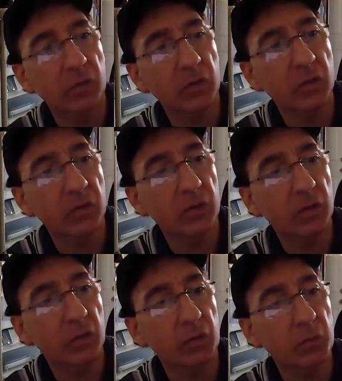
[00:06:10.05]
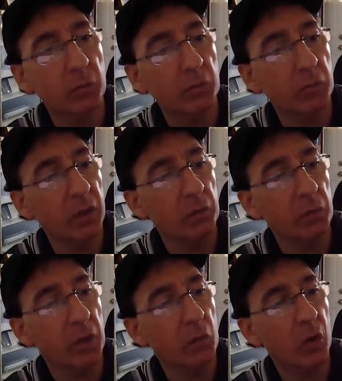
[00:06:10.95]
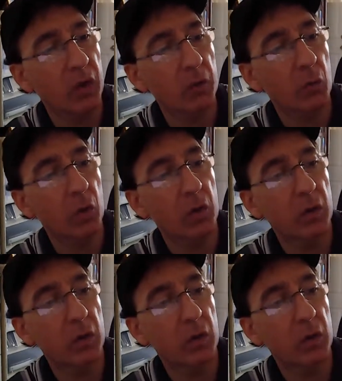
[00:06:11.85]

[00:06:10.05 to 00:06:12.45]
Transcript: I don't know if it's a pen mark, ink mark.